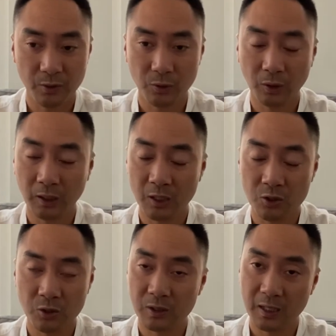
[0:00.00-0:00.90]
You can
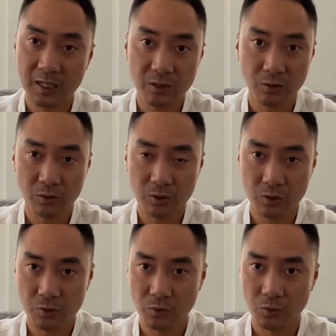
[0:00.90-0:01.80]
just listen
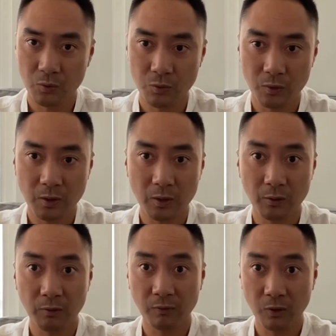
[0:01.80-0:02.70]
to
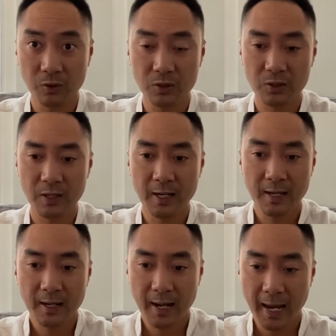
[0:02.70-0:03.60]
the voice
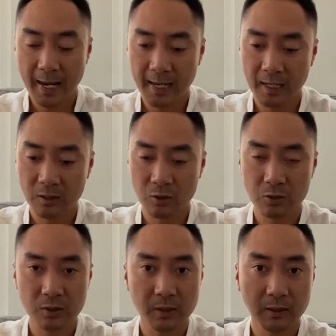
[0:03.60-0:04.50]
and
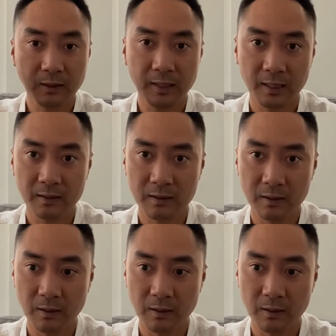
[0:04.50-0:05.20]
just get